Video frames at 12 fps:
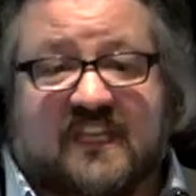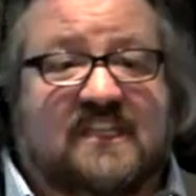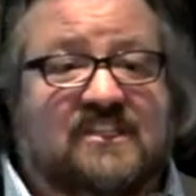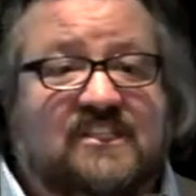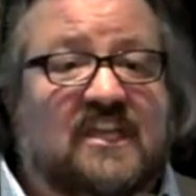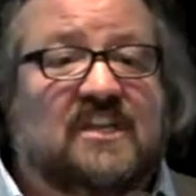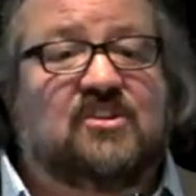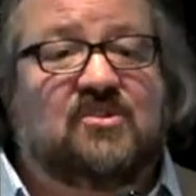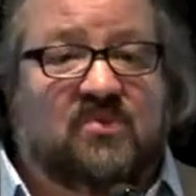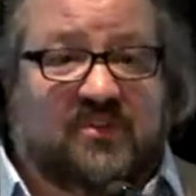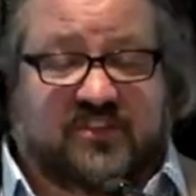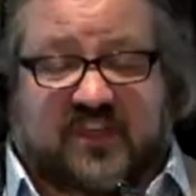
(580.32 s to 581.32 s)
continue
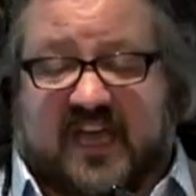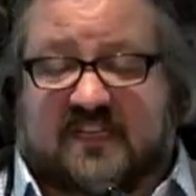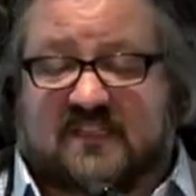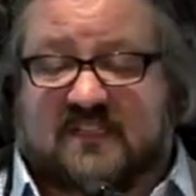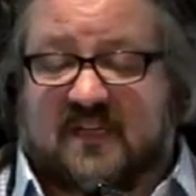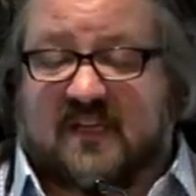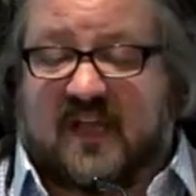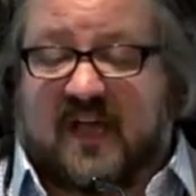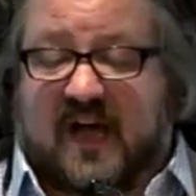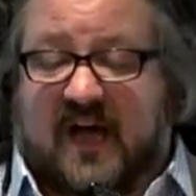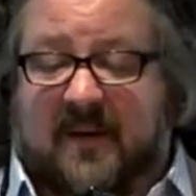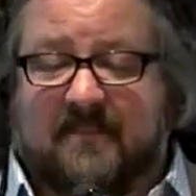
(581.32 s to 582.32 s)
with that,
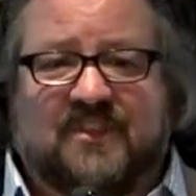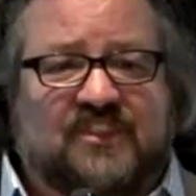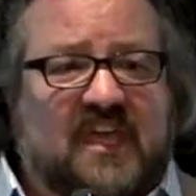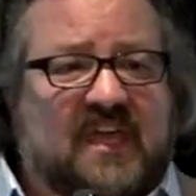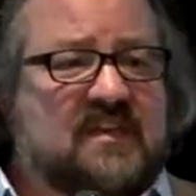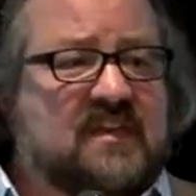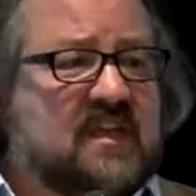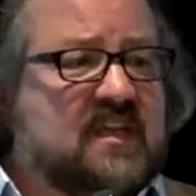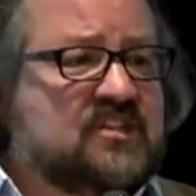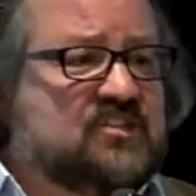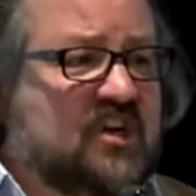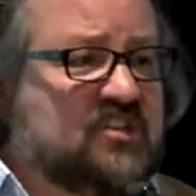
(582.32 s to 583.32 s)
but then
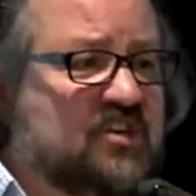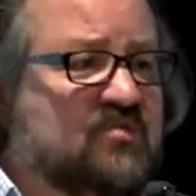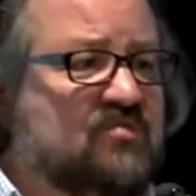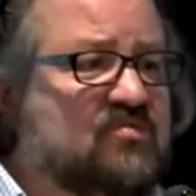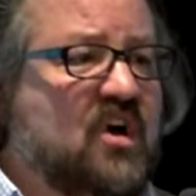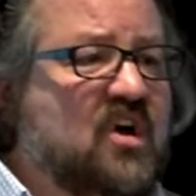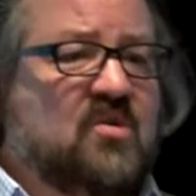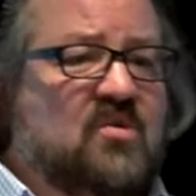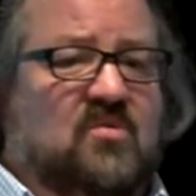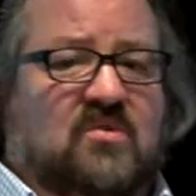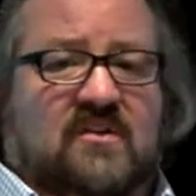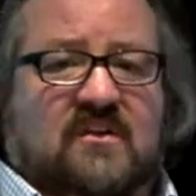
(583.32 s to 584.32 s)
start to
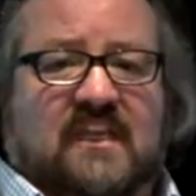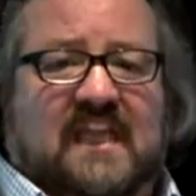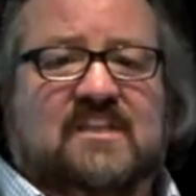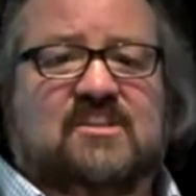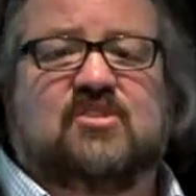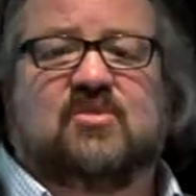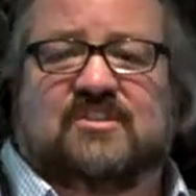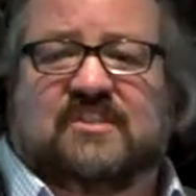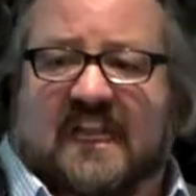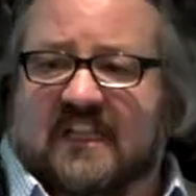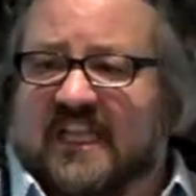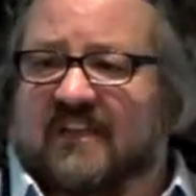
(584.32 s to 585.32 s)
grow into a
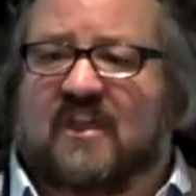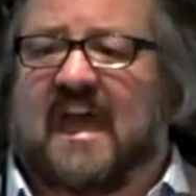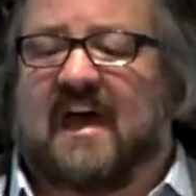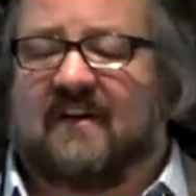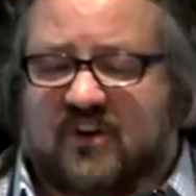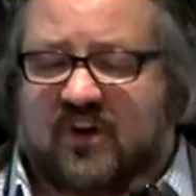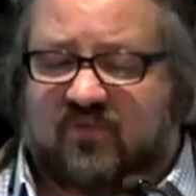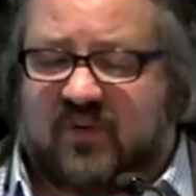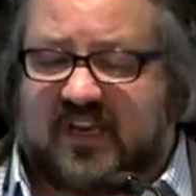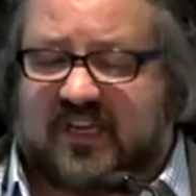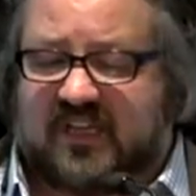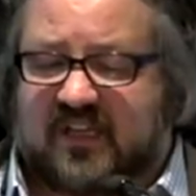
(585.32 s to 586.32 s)
data lake if you haven't
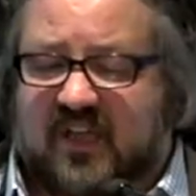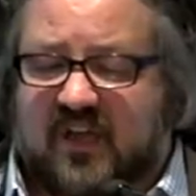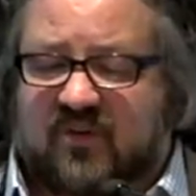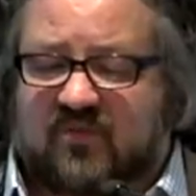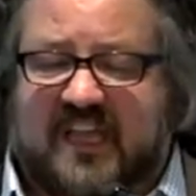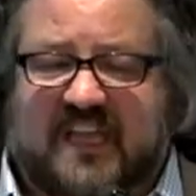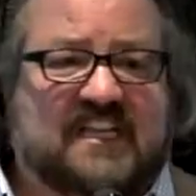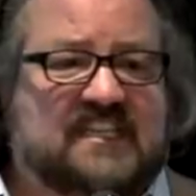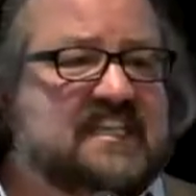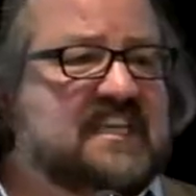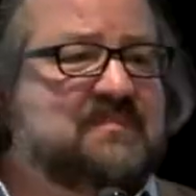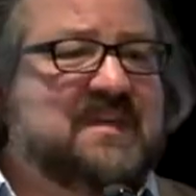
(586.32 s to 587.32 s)
already, right? Because
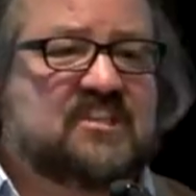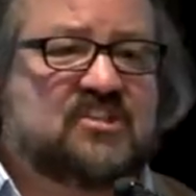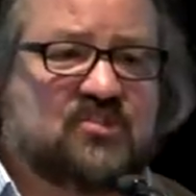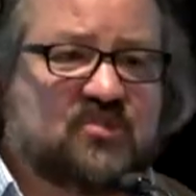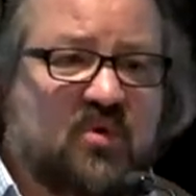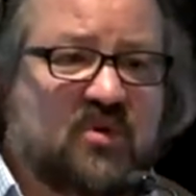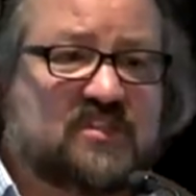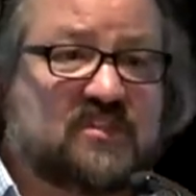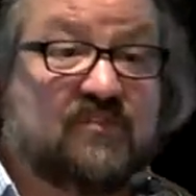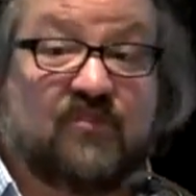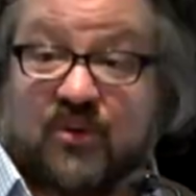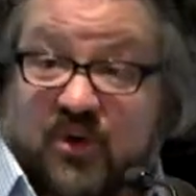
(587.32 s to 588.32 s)
it can be a source
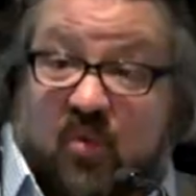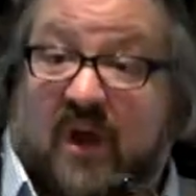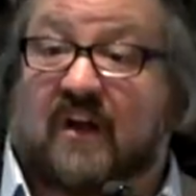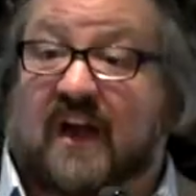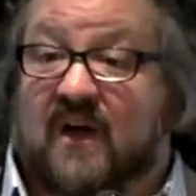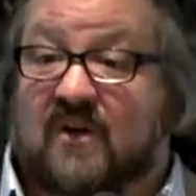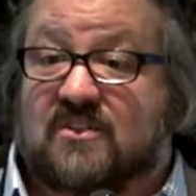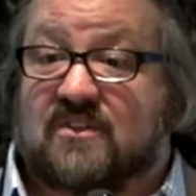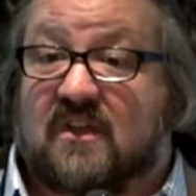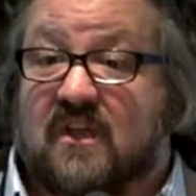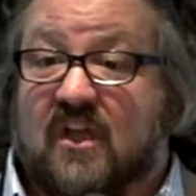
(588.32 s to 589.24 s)
for your warehouse,